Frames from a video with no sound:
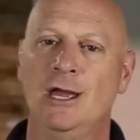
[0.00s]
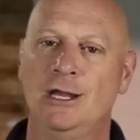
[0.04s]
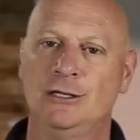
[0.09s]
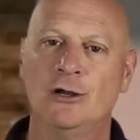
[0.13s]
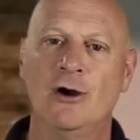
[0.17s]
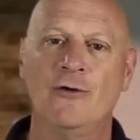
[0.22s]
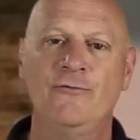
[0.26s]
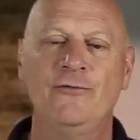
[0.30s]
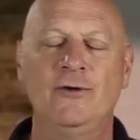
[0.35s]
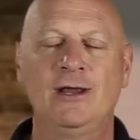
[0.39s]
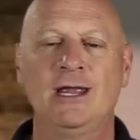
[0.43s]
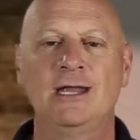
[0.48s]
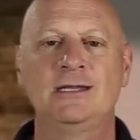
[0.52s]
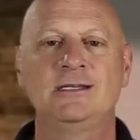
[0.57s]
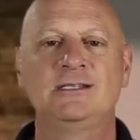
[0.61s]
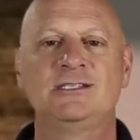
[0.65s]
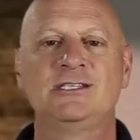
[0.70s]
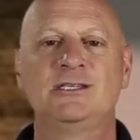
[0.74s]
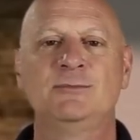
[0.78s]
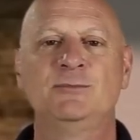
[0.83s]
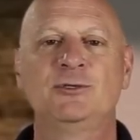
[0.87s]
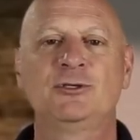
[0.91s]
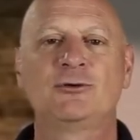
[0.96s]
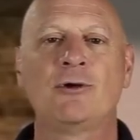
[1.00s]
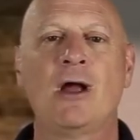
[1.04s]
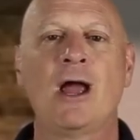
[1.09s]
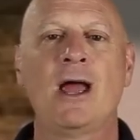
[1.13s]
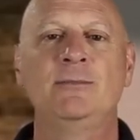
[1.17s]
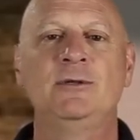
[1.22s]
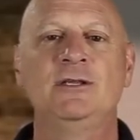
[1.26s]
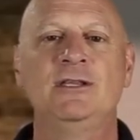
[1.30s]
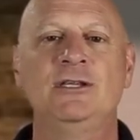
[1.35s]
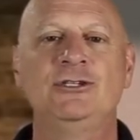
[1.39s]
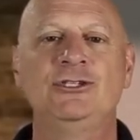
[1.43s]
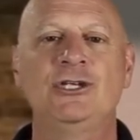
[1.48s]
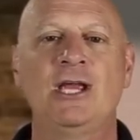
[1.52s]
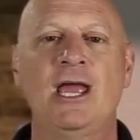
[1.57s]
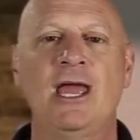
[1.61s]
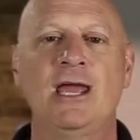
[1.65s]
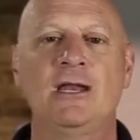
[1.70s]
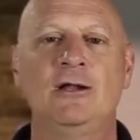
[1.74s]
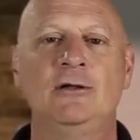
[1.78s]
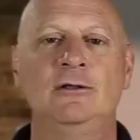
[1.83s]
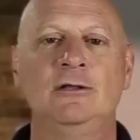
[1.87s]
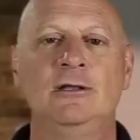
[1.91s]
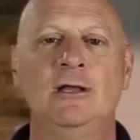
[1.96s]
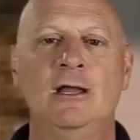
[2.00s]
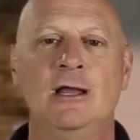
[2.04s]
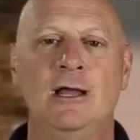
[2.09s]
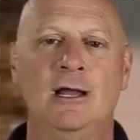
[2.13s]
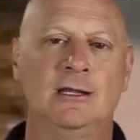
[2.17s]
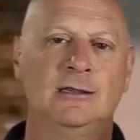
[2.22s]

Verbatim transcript: Don't forget to subscribe to the channel,